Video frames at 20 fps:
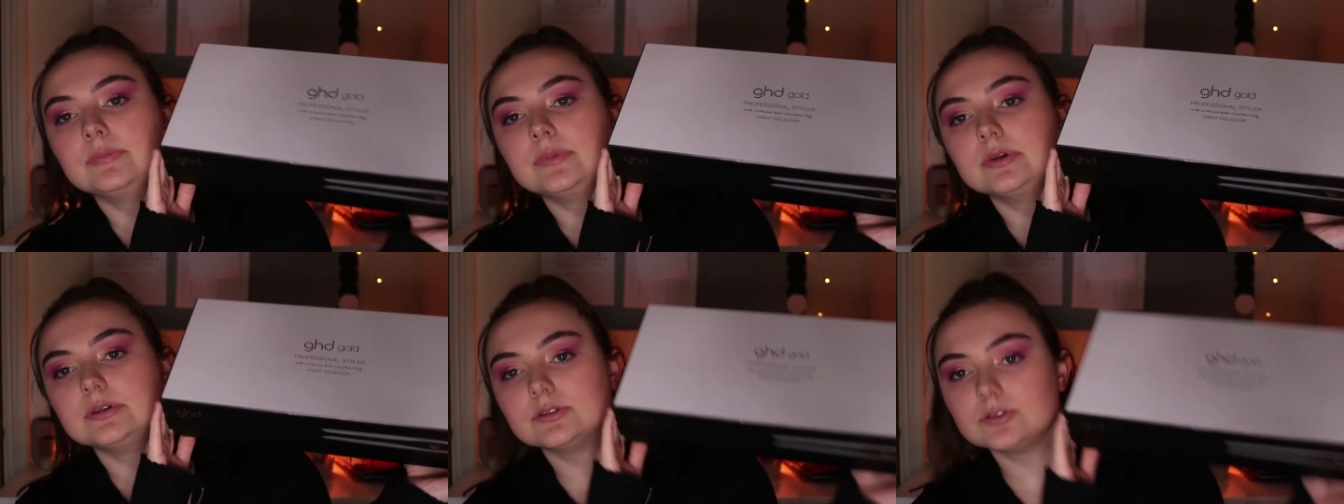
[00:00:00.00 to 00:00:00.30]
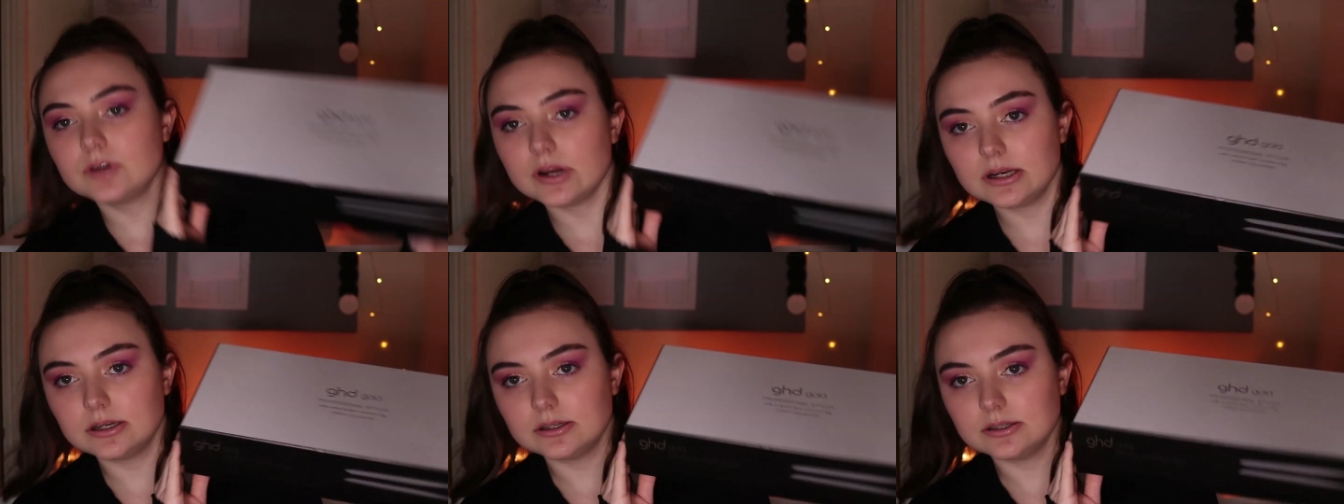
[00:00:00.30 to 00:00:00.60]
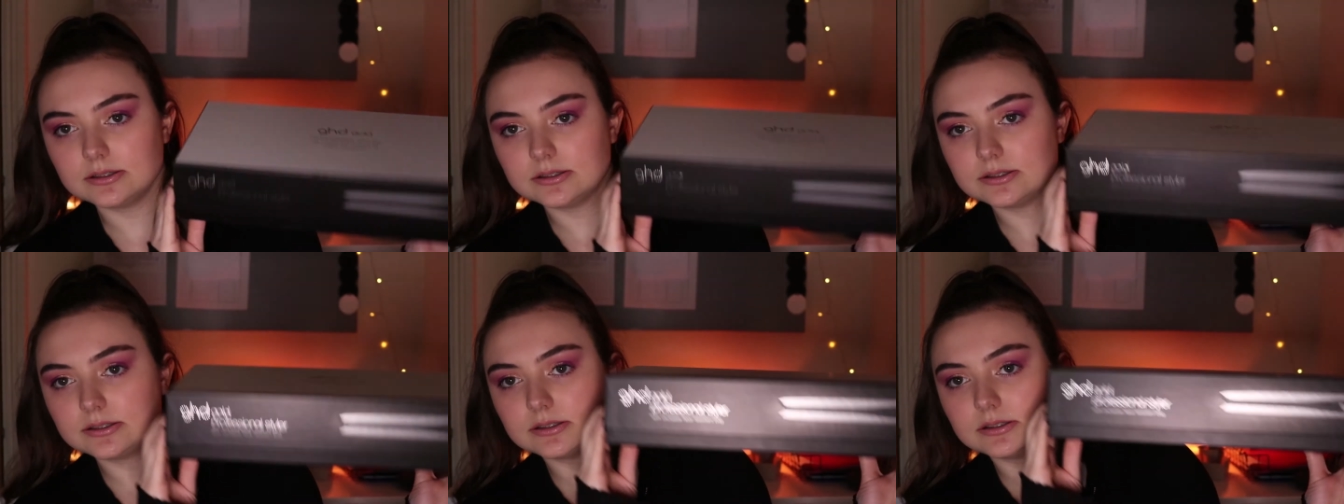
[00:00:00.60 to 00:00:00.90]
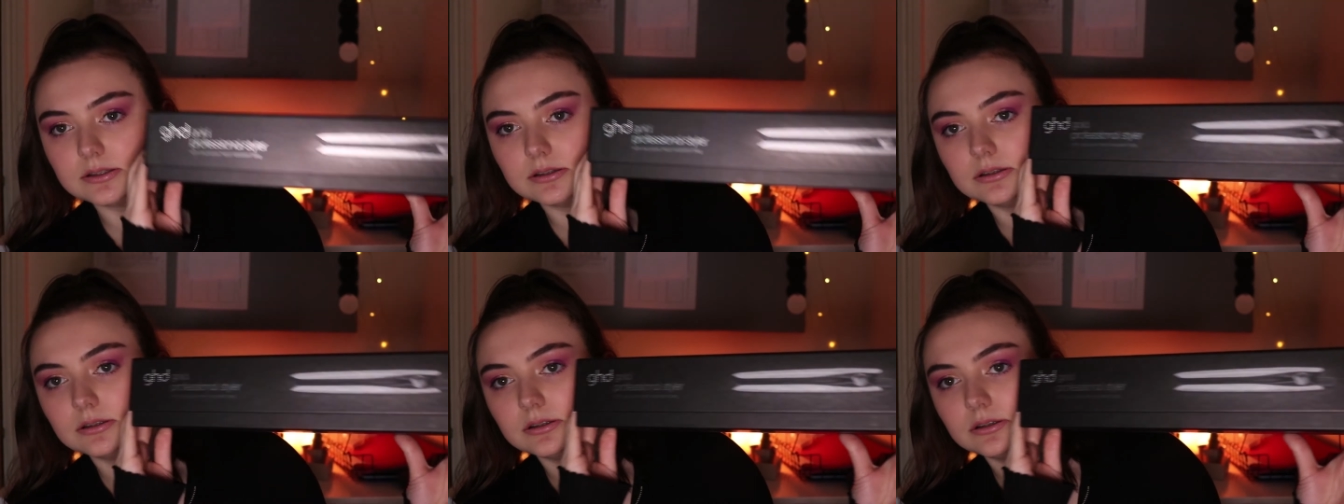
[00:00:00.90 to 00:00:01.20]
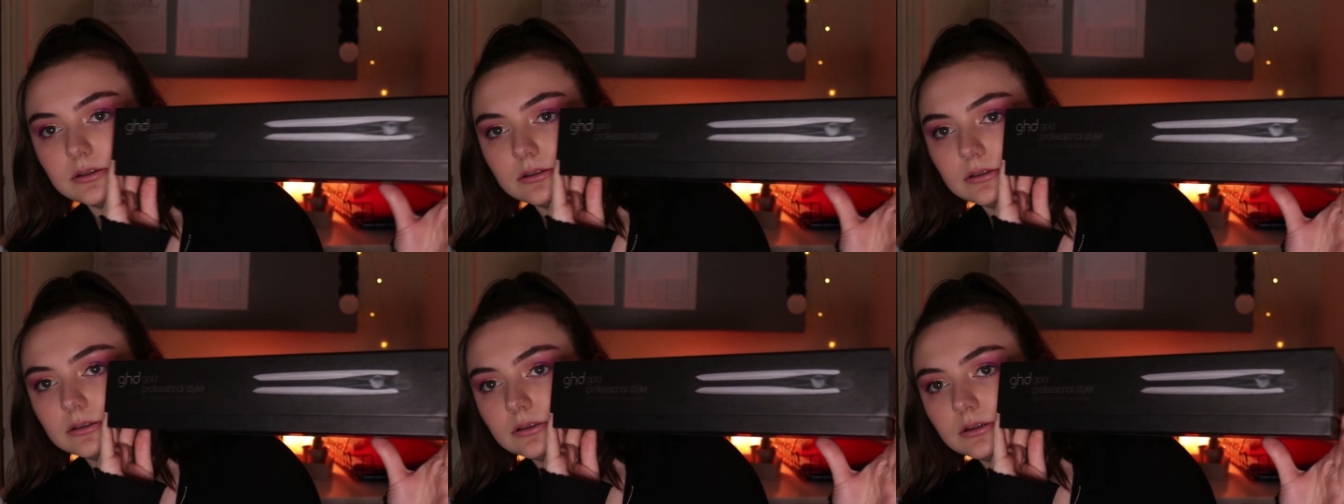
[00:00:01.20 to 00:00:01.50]
straighteners.
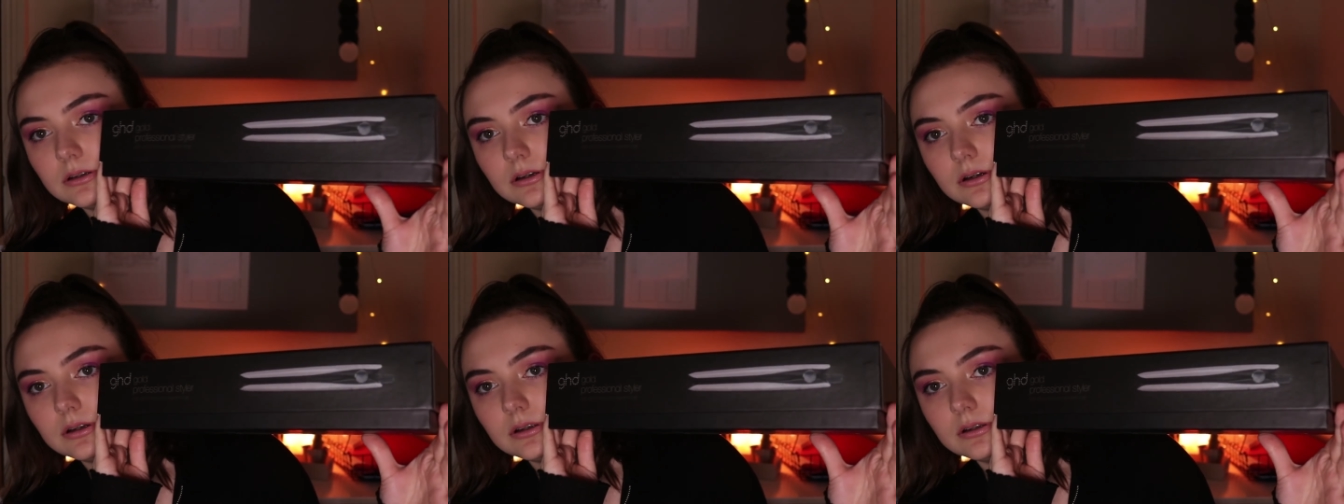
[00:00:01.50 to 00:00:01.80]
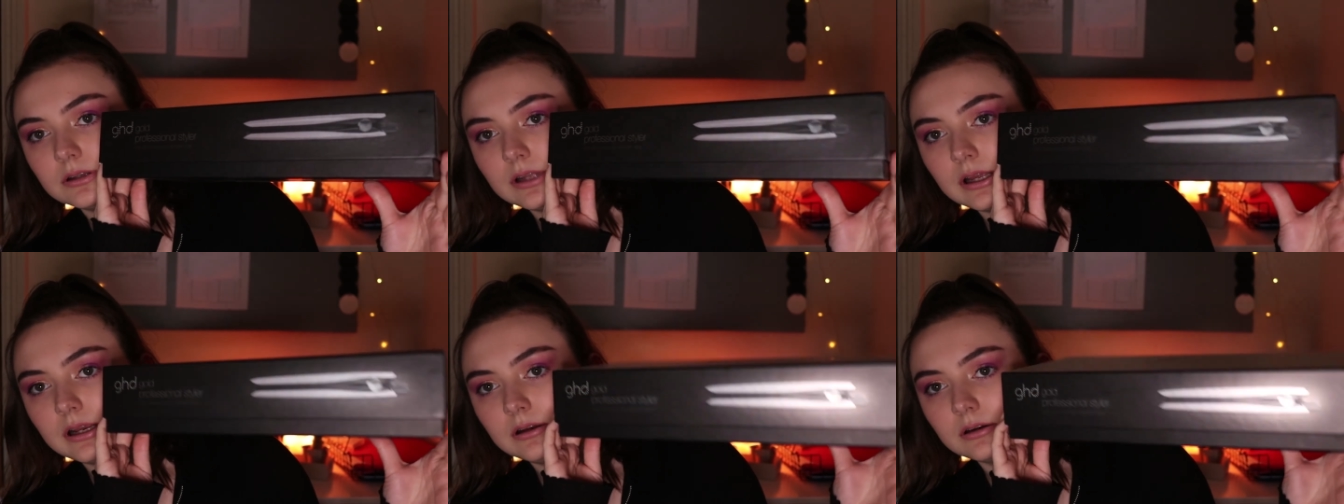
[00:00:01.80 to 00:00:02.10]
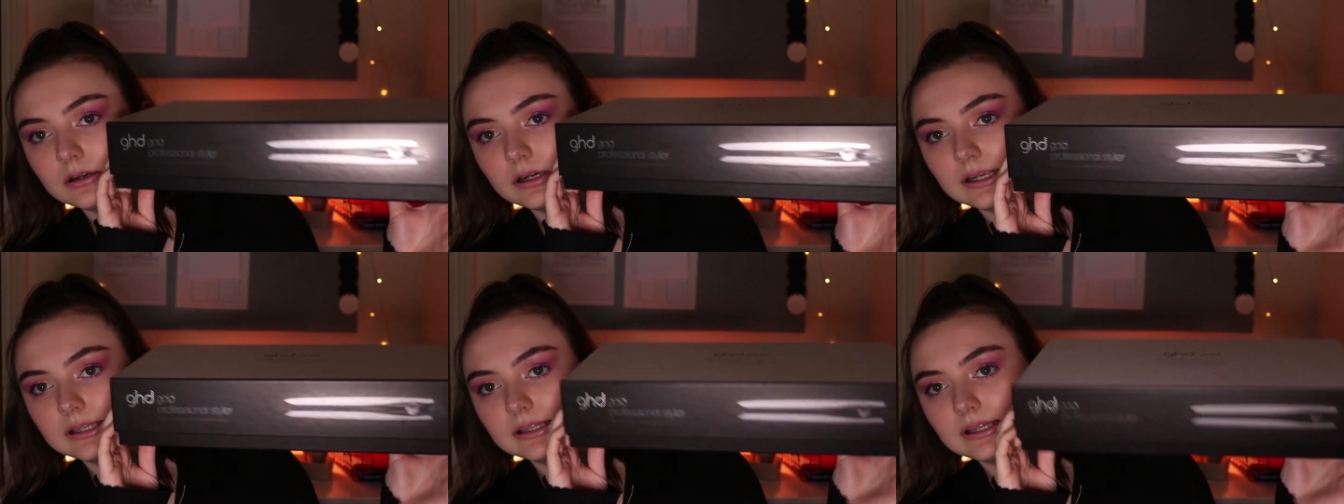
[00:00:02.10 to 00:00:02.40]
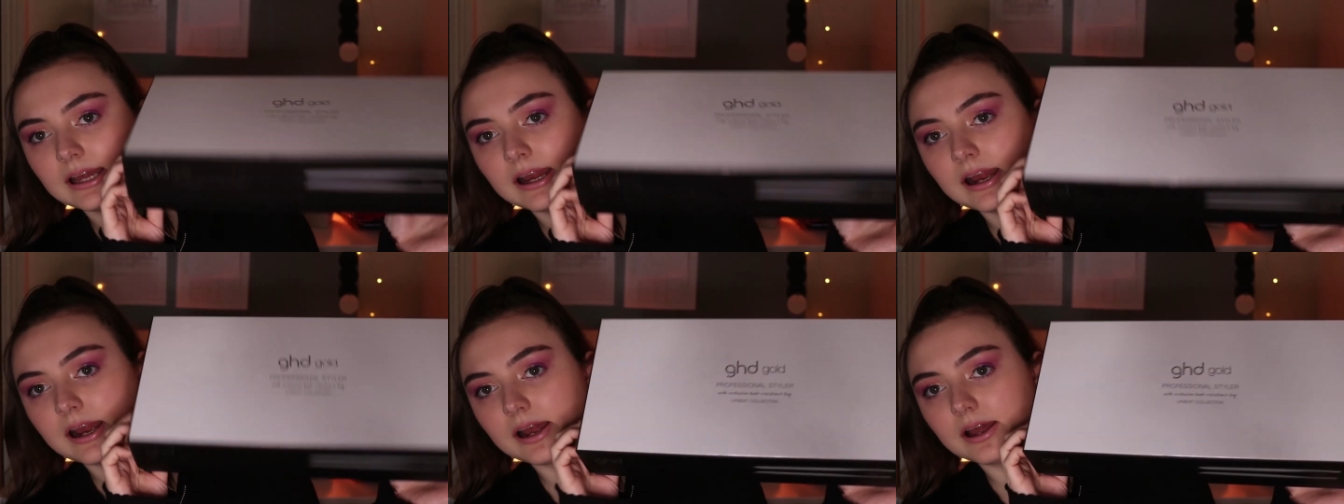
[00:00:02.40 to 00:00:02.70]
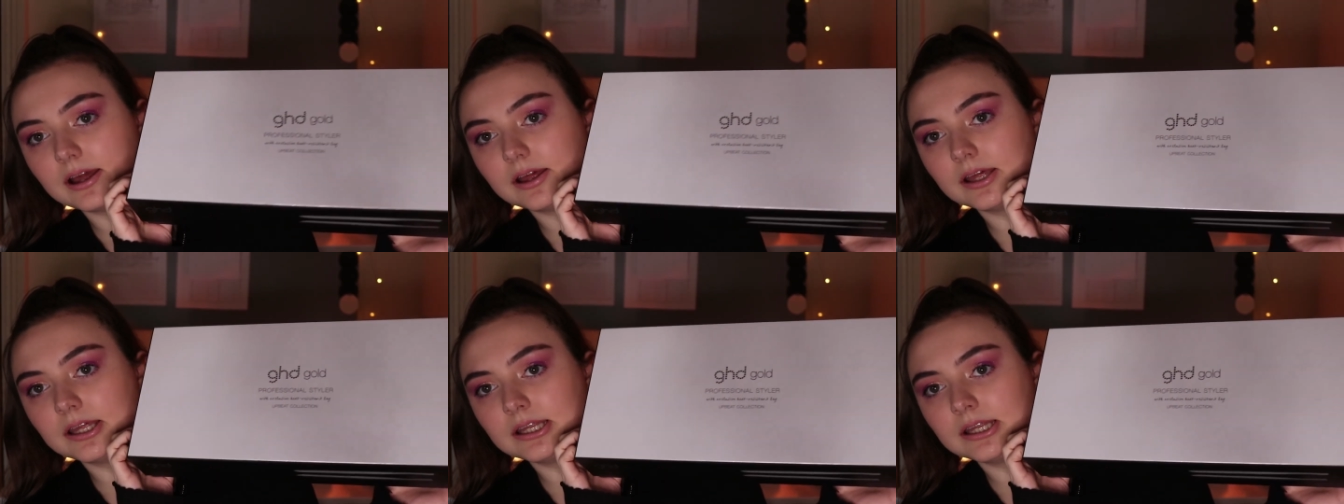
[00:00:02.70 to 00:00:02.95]
They look like that.